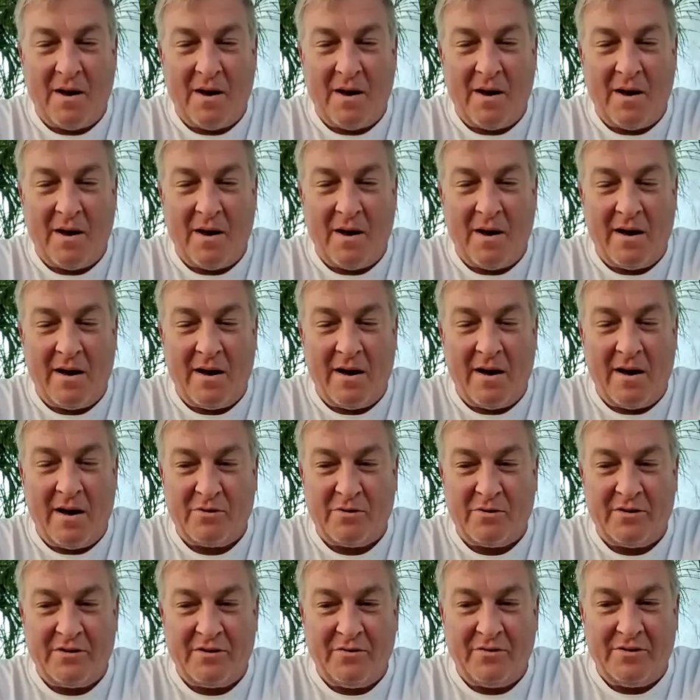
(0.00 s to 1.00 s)
experience
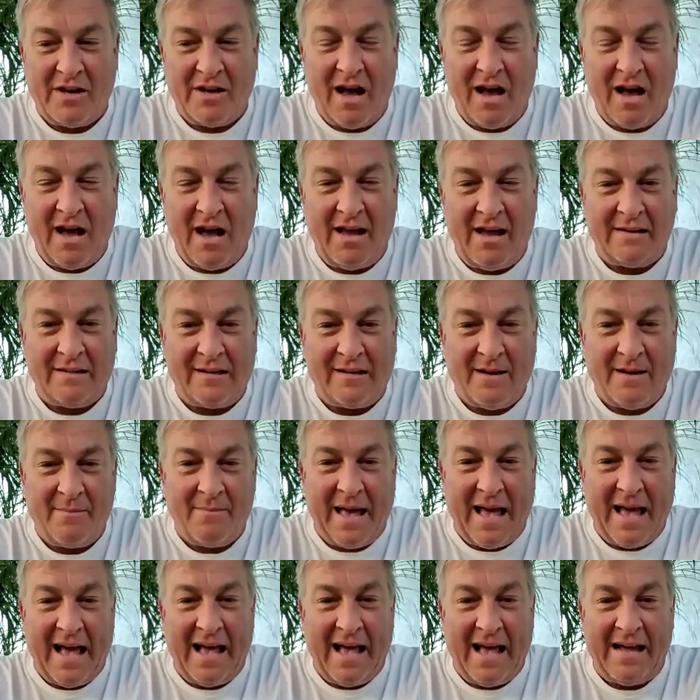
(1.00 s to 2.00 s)
where you die and come
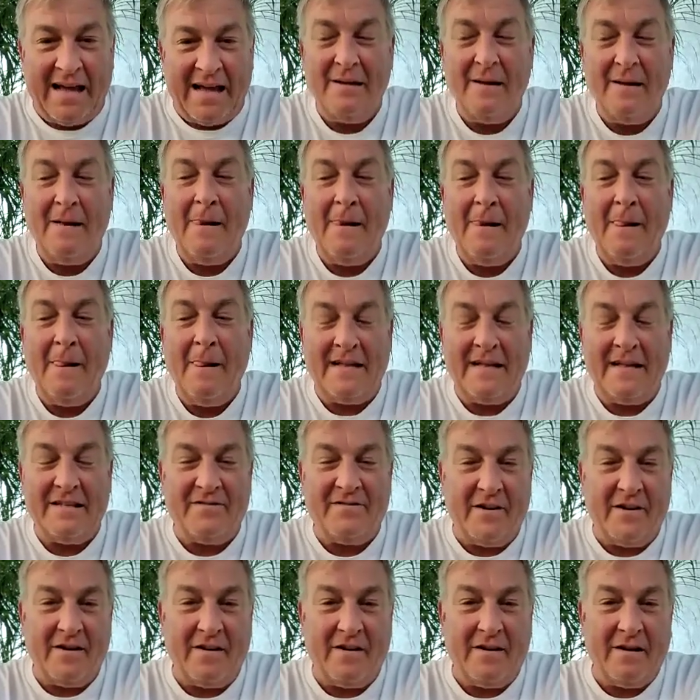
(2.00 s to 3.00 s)
back. That's
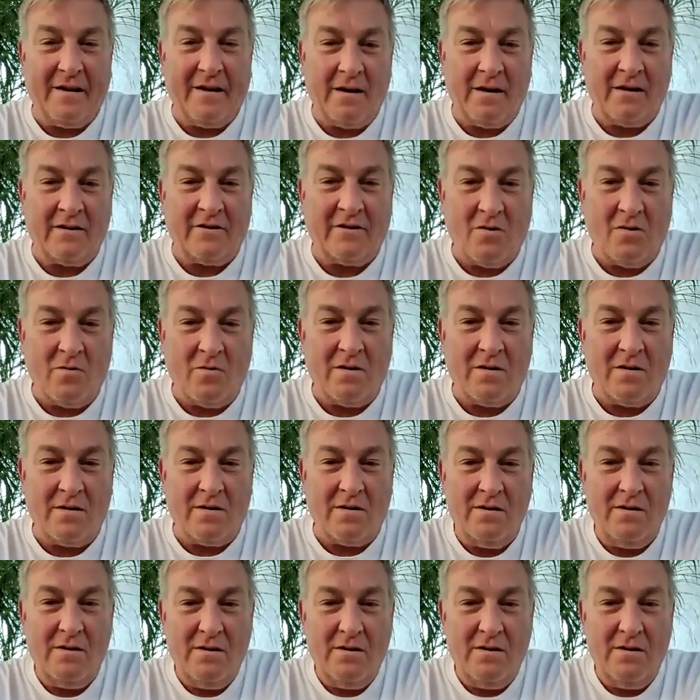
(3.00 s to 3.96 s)
very hardcore.